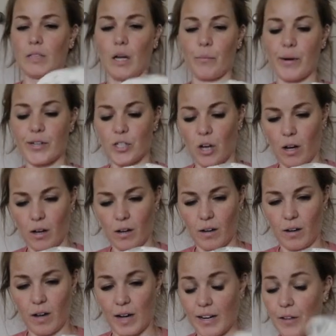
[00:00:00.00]
which
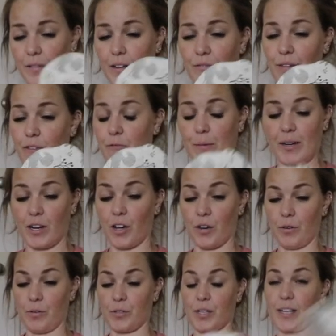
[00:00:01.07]
are, I don't think I've ever been used.